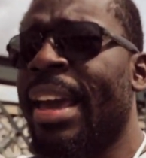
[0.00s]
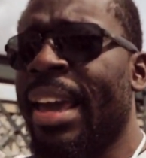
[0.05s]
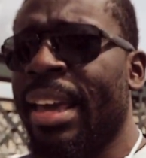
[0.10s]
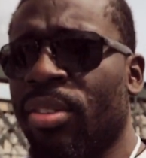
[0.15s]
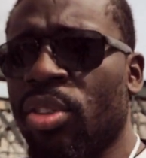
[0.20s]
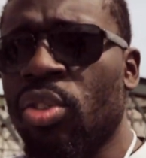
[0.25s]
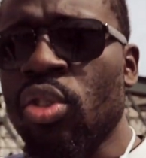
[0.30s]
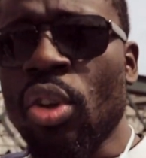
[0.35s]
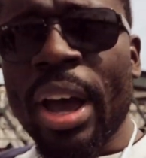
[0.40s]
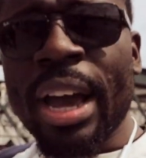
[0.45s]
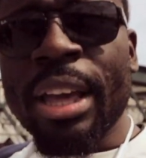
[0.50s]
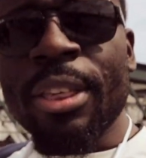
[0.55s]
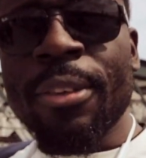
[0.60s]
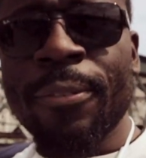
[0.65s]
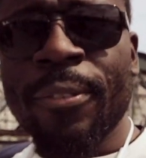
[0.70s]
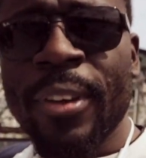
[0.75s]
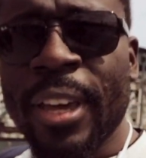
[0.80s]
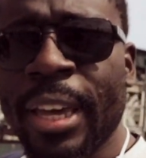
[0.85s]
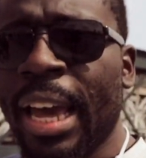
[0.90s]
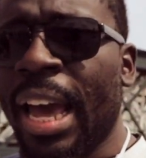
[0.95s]
It's not as
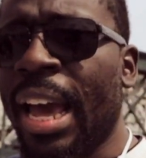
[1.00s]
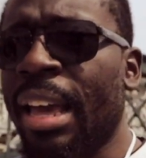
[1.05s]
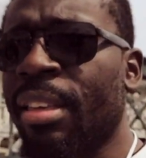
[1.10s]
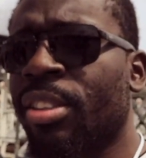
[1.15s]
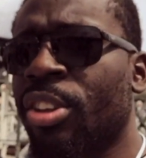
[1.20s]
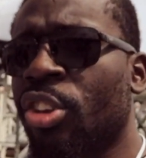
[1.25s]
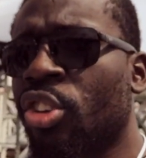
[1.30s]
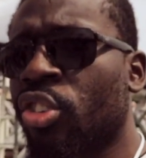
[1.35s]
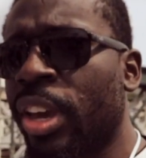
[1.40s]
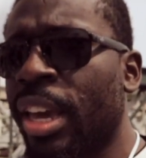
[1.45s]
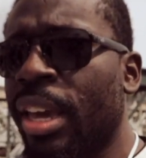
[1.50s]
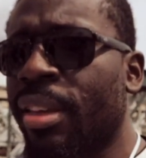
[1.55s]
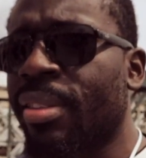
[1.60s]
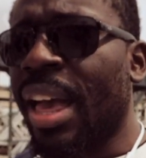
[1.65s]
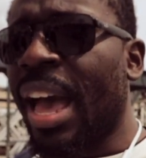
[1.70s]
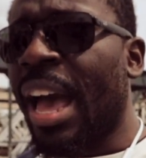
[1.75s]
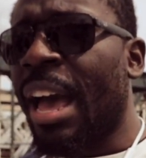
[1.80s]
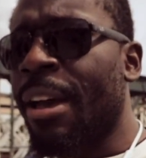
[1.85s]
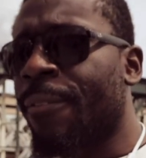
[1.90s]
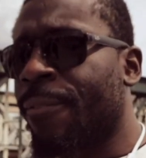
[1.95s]
thick as the
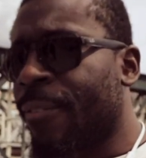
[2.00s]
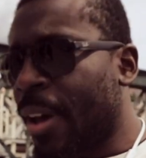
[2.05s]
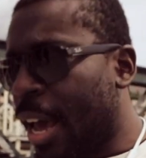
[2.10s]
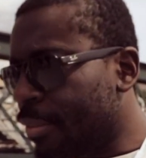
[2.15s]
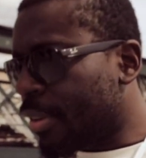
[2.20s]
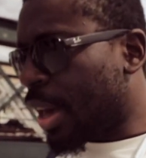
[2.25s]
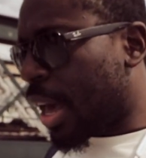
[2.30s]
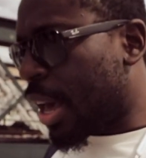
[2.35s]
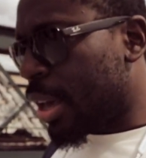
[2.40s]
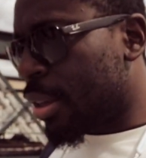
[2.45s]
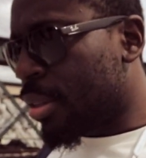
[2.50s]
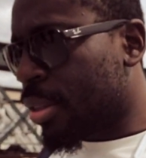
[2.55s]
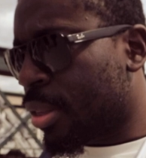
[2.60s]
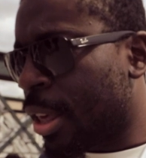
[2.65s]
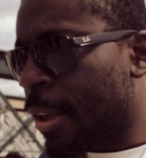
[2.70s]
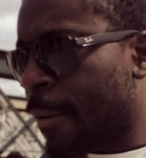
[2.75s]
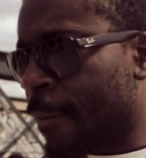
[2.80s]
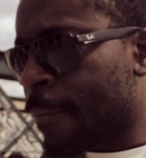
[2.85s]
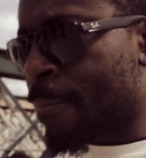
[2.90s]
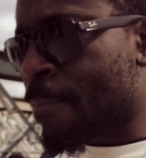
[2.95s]
shakes at Five
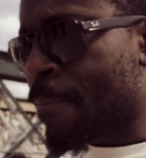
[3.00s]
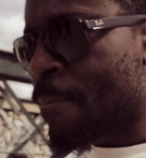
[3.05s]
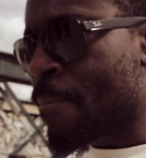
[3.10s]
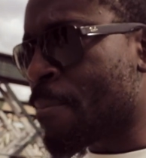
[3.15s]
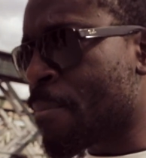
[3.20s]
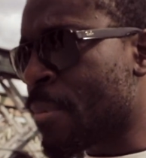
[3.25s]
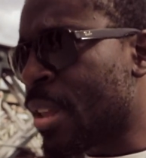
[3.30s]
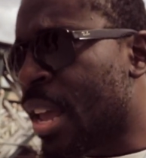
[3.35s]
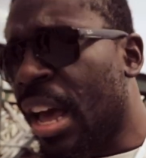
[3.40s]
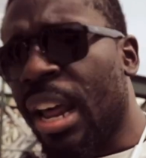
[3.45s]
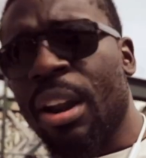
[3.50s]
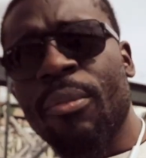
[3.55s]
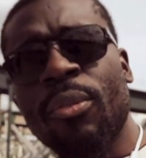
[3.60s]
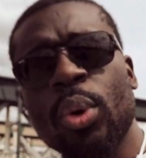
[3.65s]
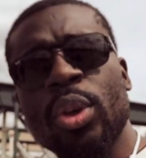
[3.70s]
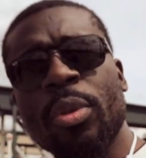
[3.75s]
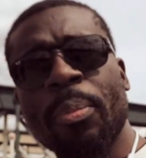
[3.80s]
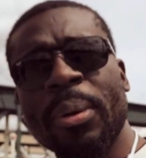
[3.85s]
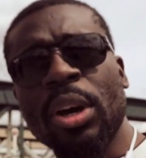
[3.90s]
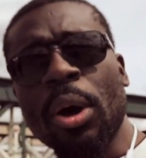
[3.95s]
Guys, and I've
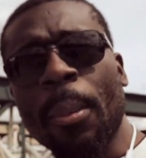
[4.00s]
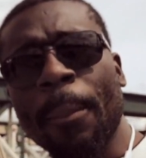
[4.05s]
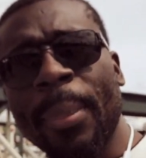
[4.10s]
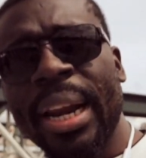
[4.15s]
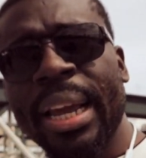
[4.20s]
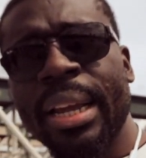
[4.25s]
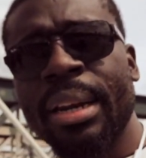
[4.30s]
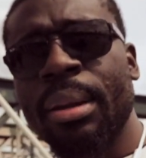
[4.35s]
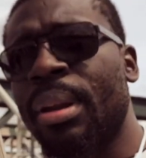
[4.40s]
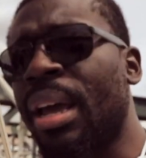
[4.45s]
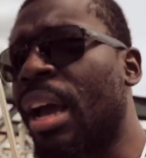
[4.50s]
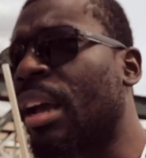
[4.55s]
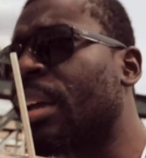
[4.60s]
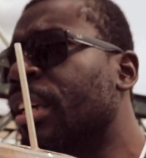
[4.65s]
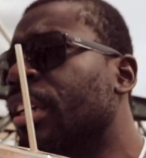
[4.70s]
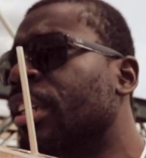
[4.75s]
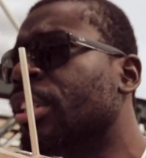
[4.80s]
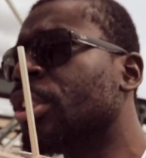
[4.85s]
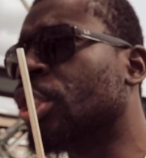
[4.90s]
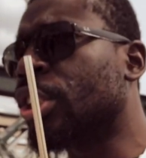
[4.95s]
always been complaining that
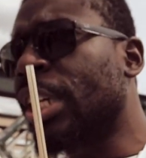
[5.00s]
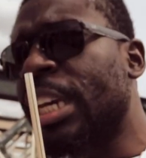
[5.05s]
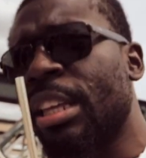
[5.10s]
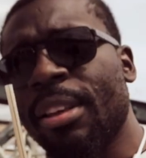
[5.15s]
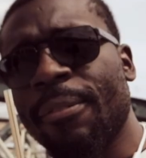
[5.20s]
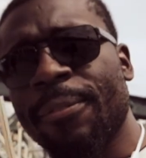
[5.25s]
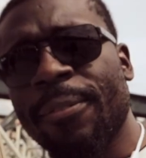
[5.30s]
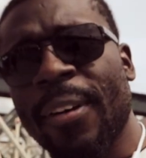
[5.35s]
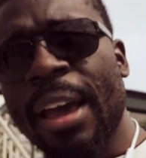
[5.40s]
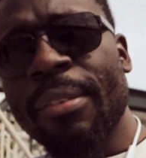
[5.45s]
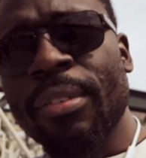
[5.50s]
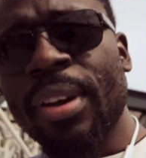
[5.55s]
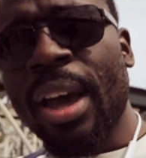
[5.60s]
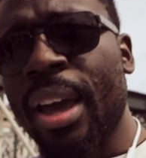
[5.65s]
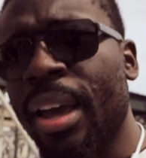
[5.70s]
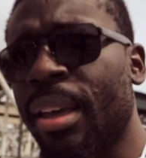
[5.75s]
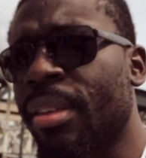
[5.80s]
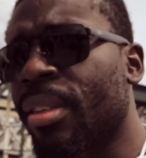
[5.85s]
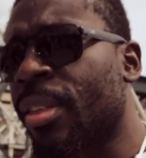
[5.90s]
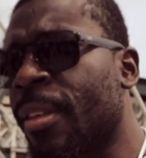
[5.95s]
shakes at Five
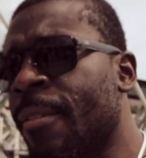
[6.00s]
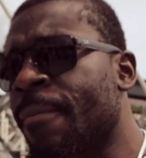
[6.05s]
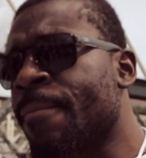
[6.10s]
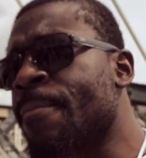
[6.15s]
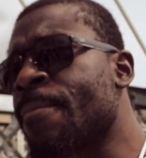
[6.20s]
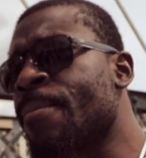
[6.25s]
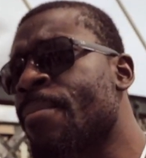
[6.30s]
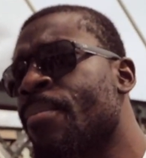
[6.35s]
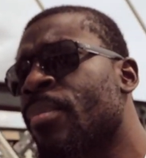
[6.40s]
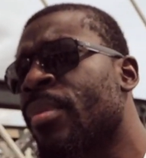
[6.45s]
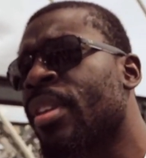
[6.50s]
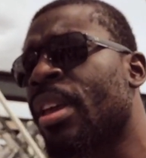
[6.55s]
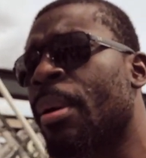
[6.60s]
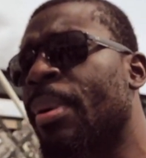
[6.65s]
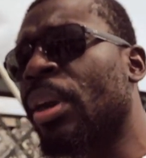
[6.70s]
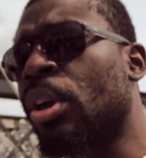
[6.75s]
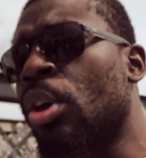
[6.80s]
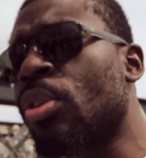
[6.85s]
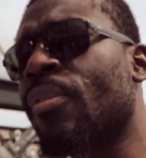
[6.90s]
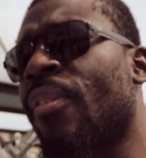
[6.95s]
Guys,
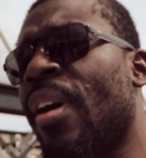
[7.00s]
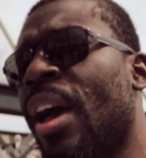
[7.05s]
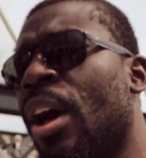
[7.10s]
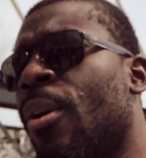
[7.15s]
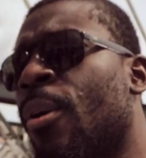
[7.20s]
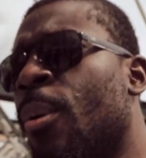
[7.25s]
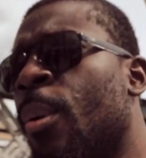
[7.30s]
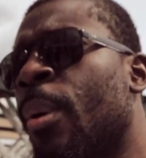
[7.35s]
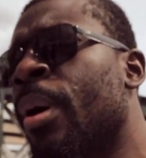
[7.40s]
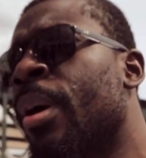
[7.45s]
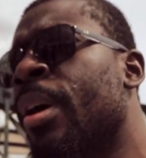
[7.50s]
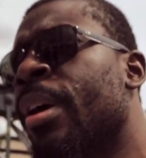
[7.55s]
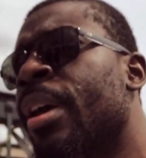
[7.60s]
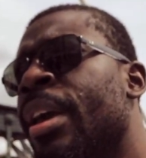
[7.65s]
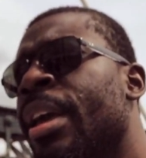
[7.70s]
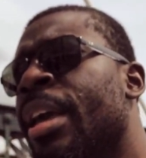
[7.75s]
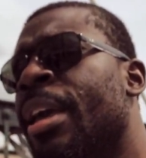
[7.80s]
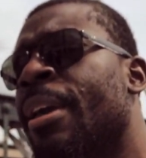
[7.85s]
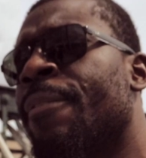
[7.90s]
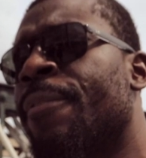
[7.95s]
because of how
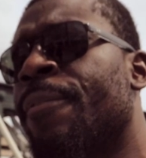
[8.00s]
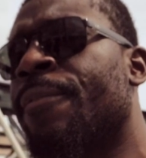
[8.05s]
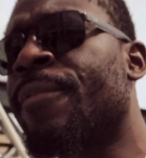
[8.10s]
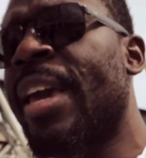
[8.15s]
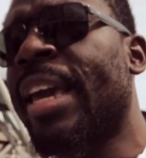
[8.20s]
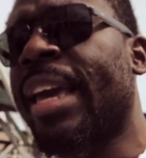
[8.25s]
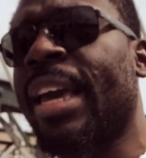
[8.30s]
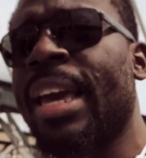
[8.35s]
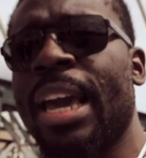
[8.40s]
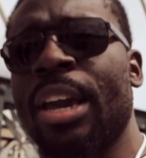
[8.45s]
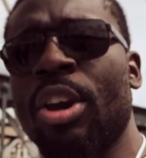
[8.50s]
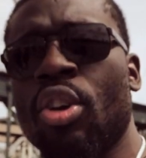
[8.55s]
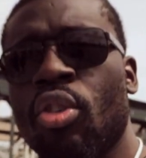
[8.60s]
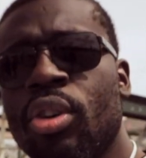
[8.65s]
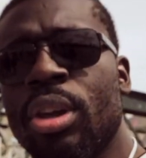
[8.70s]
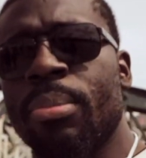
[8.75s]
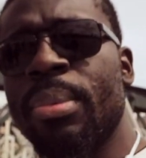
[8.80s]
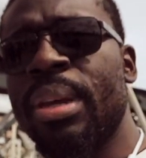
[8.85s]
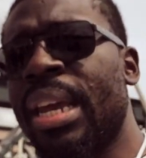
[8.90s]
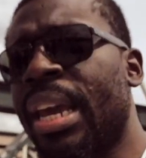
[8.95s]
thick and
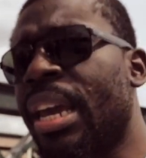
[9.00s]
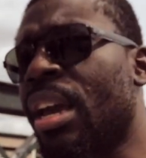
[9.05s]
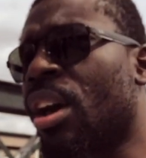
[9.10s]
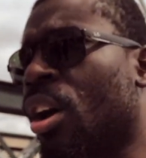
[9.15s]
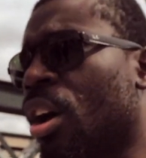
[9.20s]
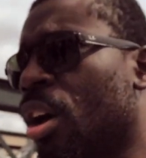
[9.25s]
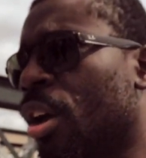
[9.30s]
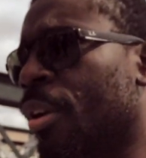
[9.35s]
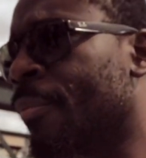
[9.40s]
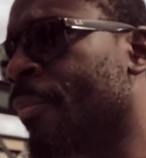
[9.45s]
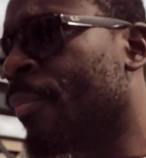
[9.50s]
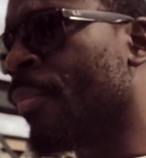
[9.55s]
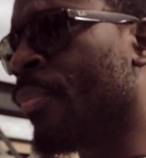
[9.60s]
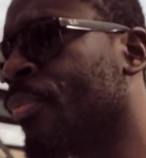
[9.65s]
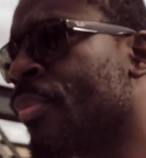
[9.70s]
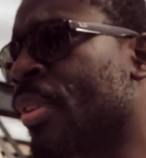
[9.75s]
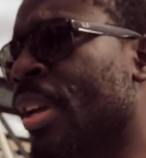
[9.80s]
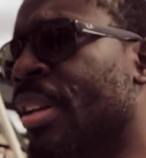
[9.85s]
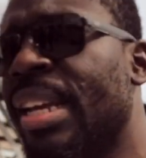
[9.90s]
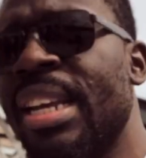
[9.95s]
creamy they are,
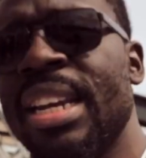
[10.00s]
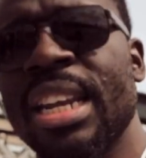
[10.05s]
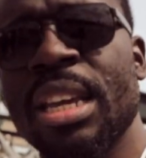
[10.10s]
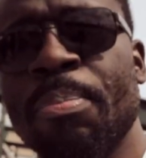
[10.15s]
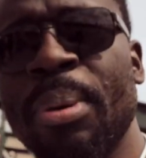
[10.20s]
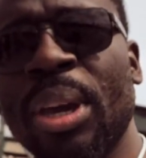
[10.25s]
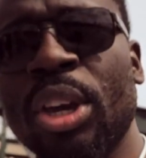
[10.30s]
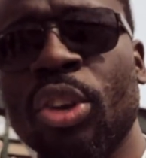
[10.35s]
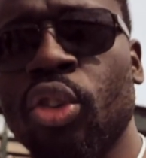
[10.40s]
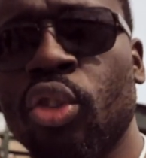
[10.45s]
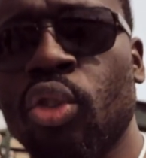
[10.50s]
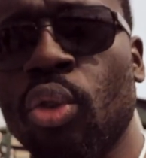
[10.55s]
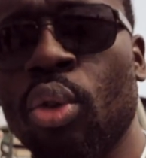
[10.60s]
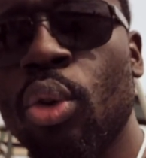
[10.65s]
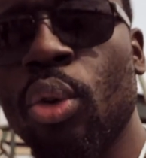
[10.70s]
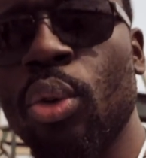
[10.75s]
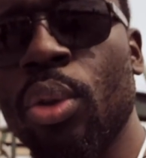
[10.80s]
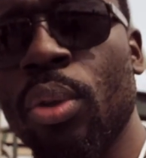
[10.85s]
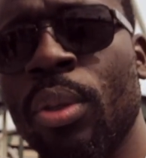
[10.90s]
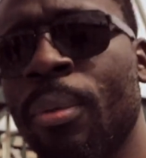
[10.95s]
they need bigger
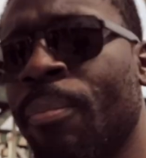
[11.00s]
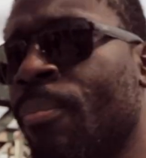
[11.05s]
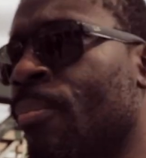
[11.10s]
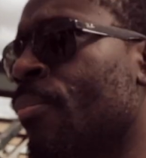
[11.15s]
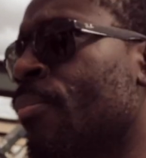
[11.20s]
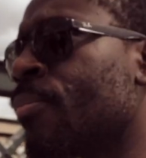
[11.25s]
straws.